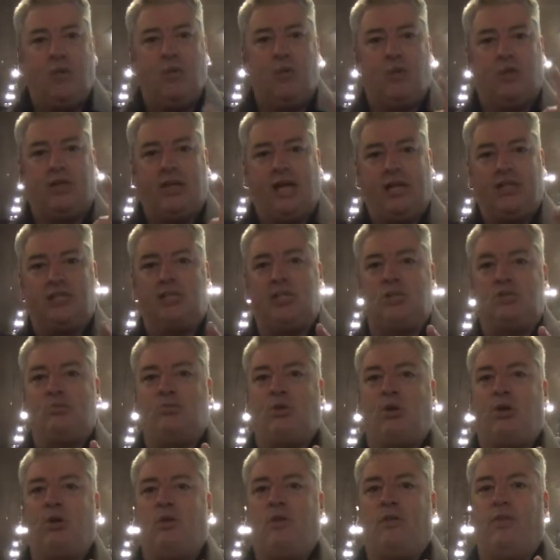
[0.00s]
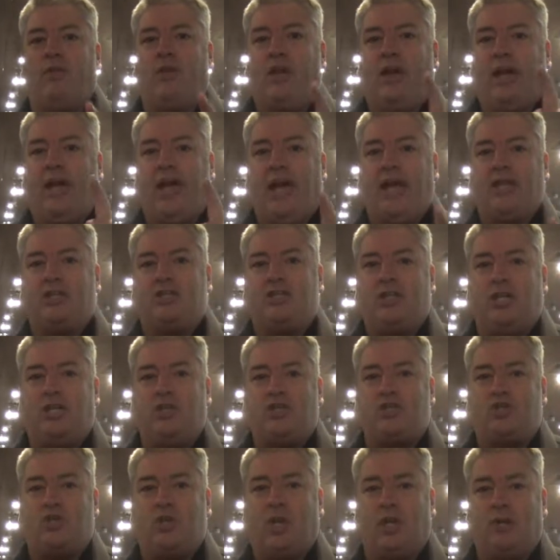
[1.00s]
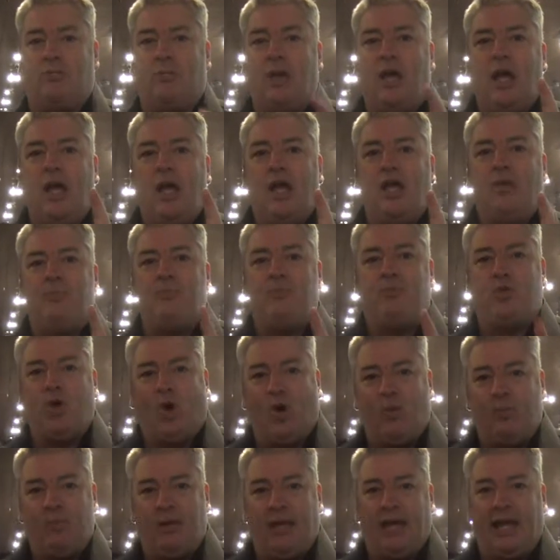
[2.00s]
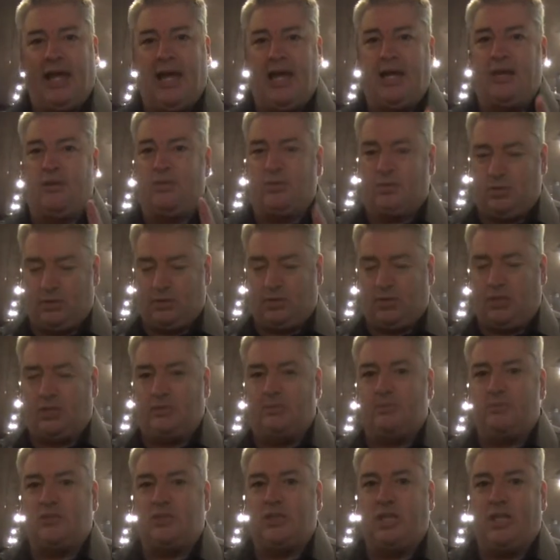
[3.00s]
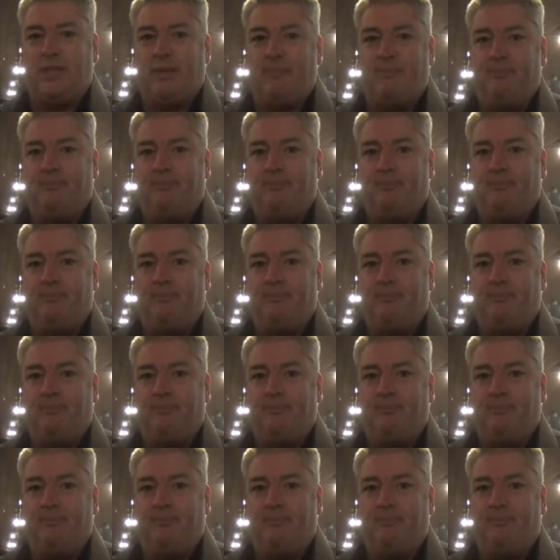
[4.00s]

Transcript: We'll catch you tomorrow on the HD stream. Don't be late. See you